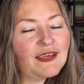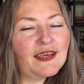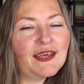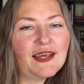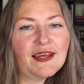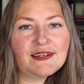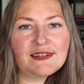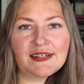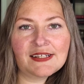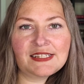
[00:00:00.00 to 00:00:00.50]

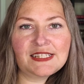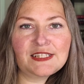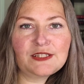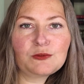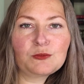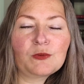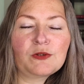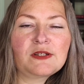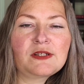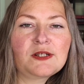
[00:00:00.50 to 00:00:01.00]
And I
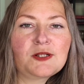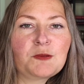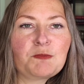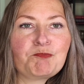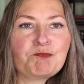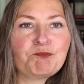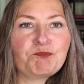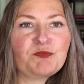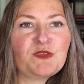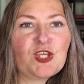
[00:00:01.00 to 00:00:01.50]
didn't want to
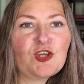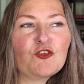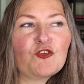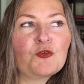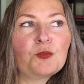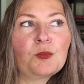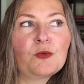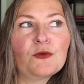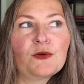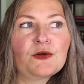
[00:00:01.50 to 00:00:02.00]

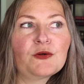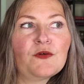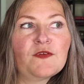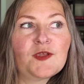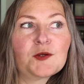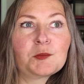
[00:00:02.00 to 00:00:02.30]
spoil the